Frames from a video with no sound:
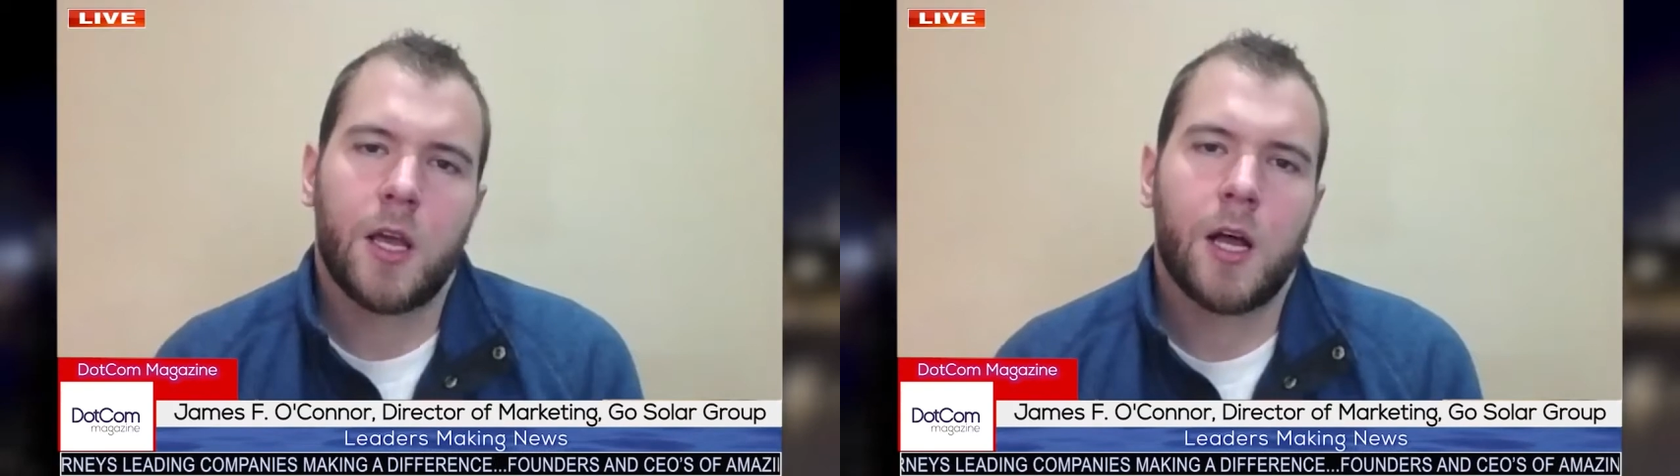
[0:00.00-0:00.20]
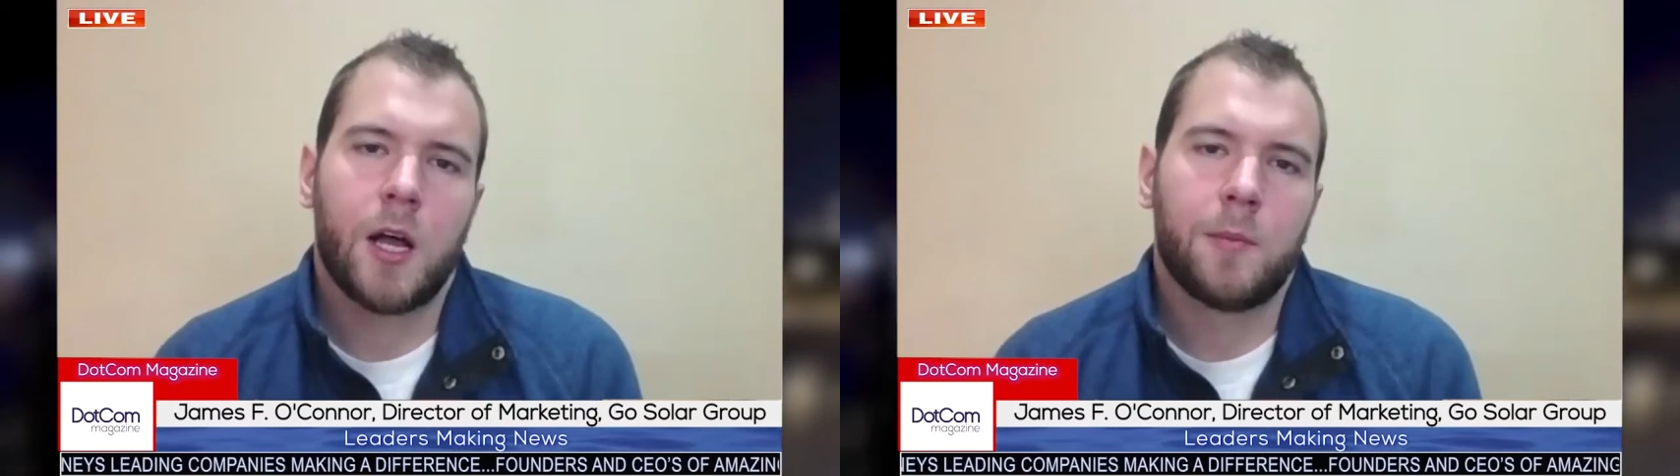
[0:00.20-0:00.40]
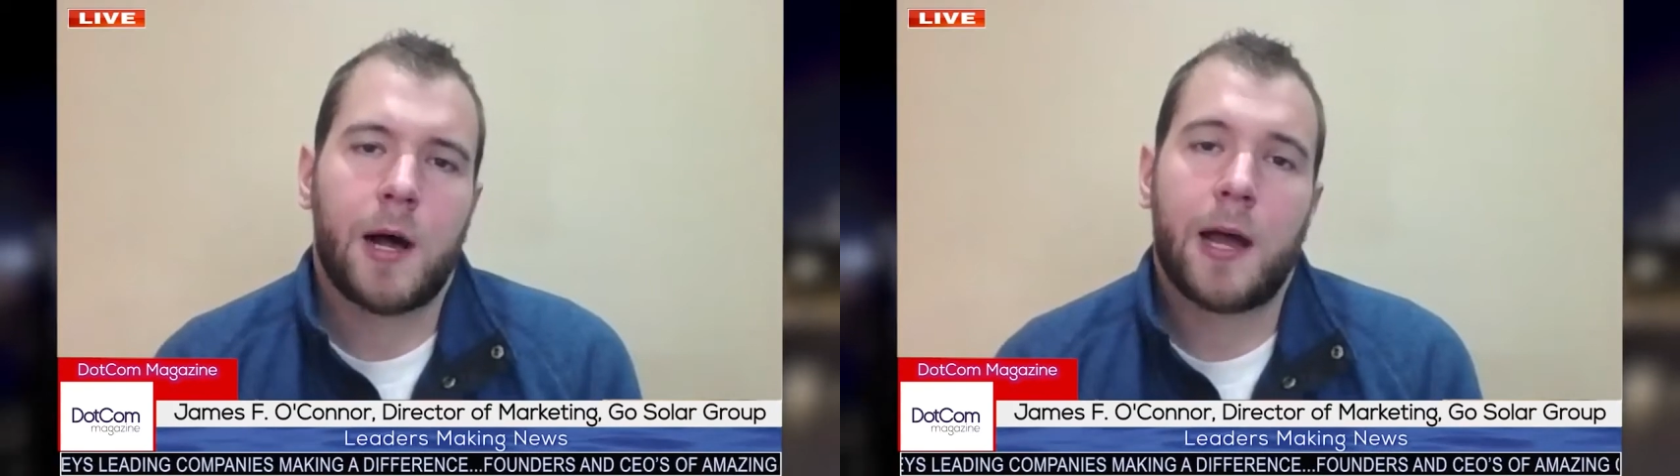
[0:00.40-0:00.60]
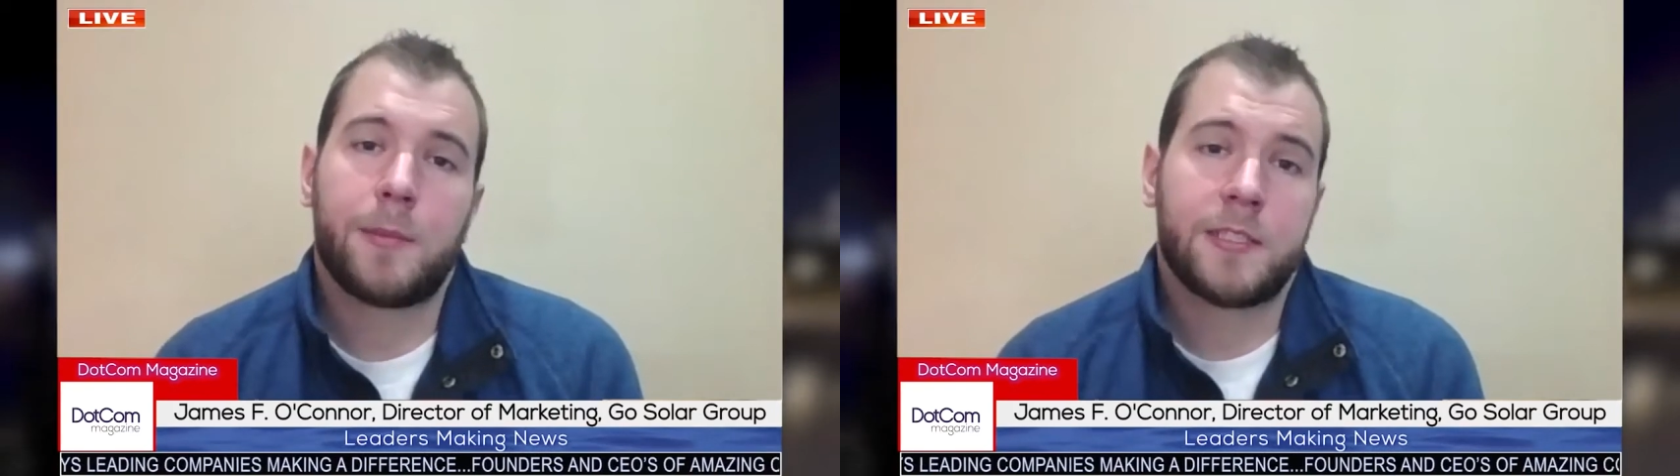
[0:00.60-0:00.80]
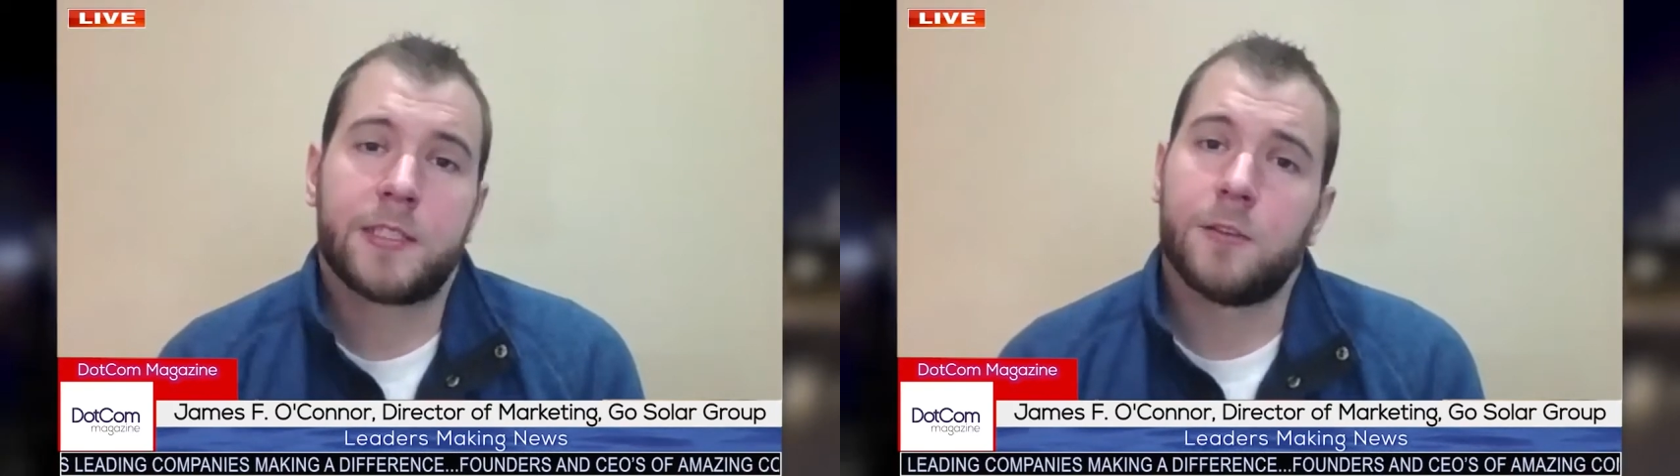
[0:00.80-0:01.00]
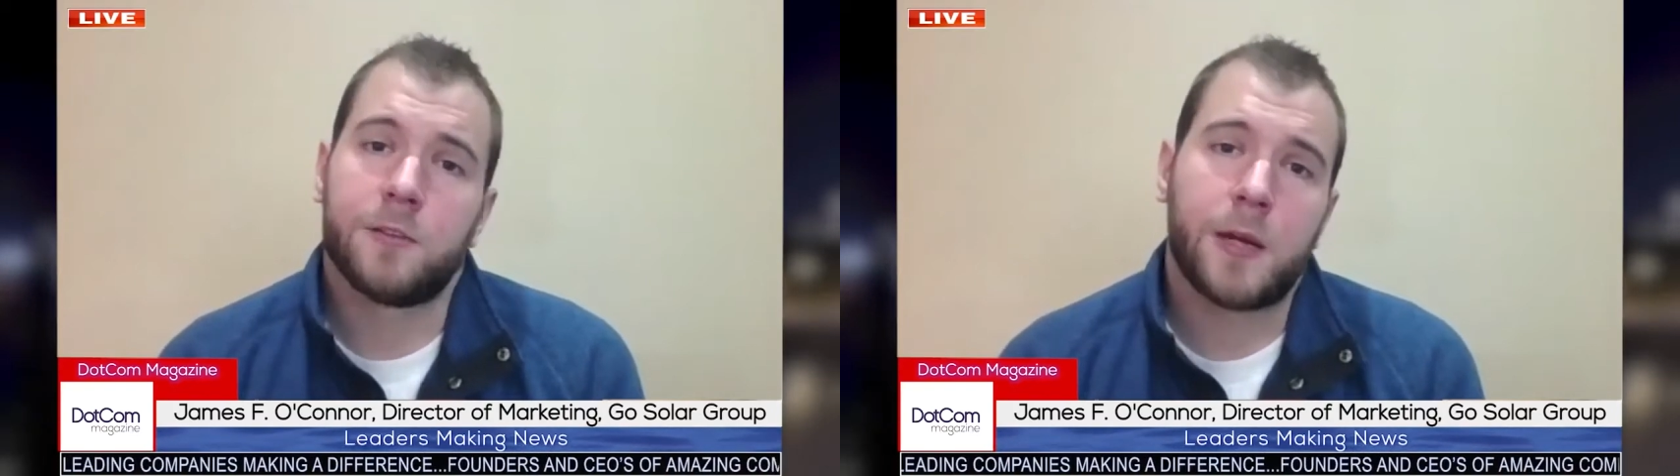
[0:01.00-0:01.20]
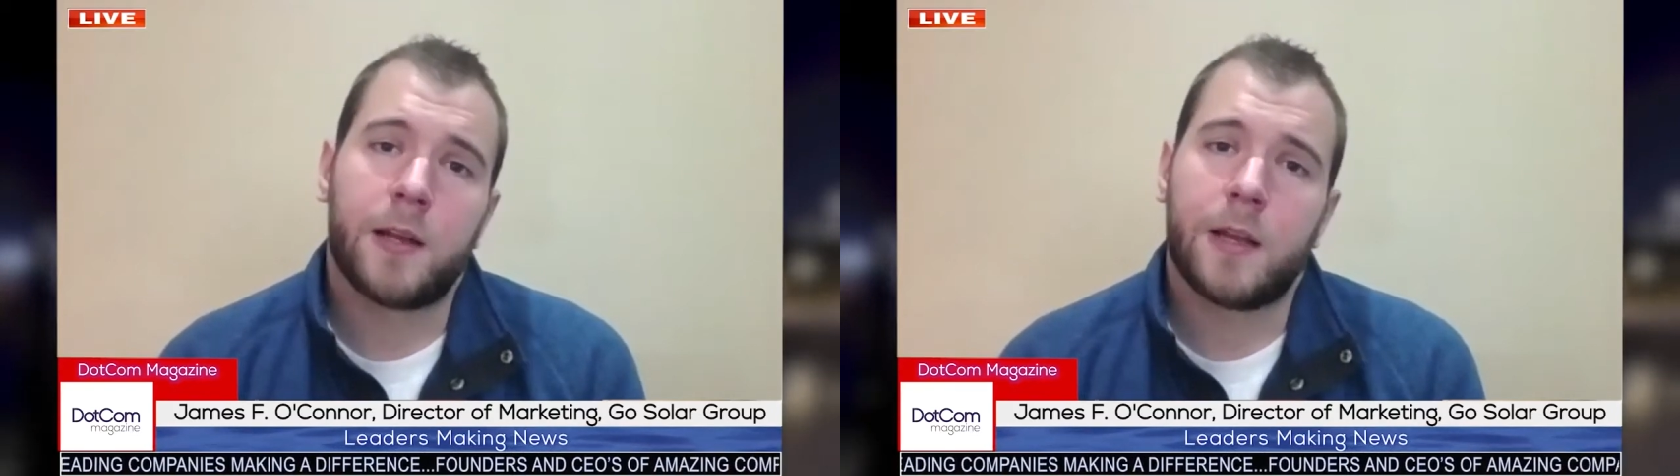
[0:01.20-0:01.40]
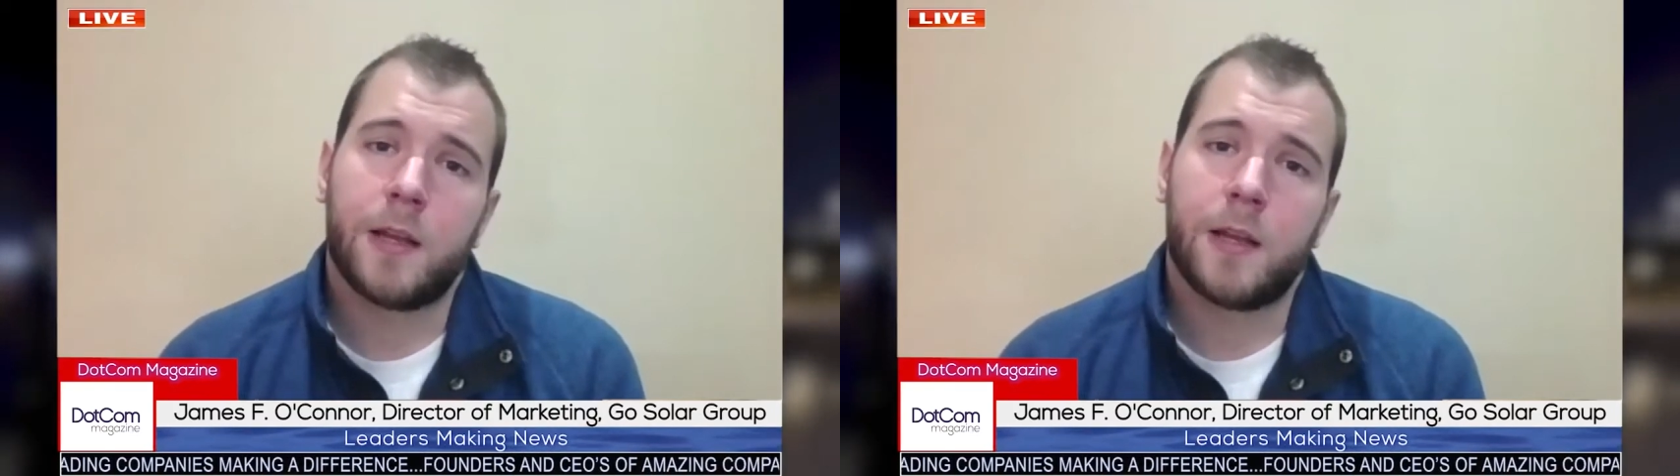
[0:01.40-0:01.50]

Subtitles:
I myself am not an